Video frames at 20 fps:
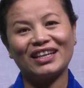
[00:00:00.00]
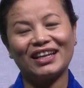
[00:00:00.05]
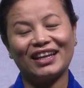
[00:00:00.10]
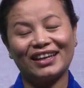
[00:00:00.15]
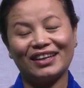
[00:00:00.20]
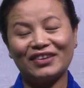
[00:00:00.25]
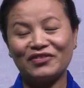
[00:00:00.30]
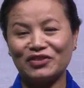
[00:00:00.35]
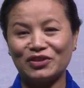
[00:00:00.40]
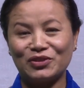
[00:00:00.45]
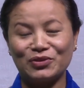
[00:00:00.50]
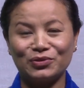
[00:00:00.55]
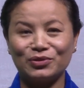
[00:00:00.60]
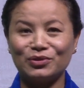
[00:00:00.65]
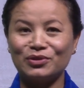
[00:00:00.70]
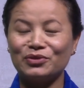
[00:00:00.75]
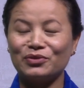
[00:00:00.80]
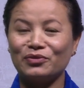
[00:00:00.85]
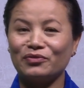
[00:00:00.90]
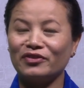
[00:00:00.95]
like we
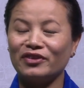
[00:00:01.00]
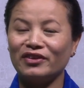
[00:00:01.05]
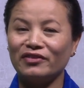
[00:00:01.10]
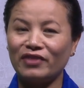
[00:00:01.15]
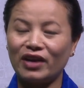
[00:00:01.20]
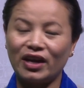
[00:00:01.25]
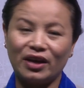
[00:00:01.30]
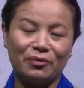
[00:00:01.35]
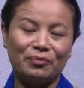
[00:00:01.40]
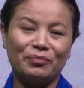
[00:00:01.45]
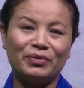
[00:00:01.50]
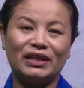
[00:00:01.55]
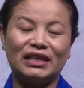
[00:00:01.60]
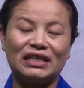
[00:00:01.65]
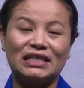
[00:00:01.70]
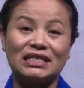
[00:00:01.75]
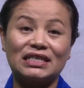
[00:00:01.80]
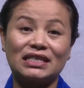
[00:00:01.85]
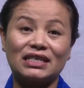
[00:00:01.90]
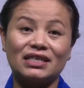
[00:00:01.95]
told you, we have been
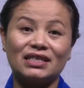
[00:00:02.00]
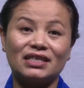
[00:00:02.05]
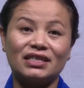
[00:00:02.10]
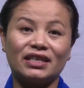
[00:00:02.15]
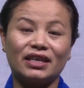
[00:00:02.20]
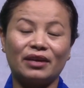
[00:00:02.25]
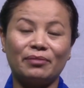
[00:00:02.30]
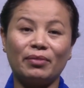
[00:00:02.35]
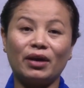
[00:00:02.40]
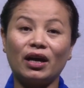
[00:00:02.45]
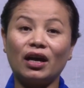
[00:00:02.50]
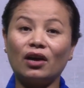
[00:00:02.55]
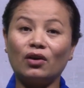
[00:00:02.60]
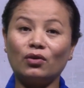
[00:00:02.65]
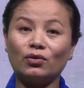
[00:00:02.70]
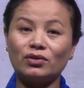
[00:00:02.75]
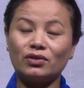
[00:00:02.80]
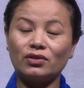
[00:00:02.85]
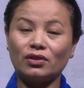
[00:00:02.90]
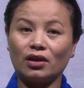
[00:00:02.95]
discussing
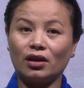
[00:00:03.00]
about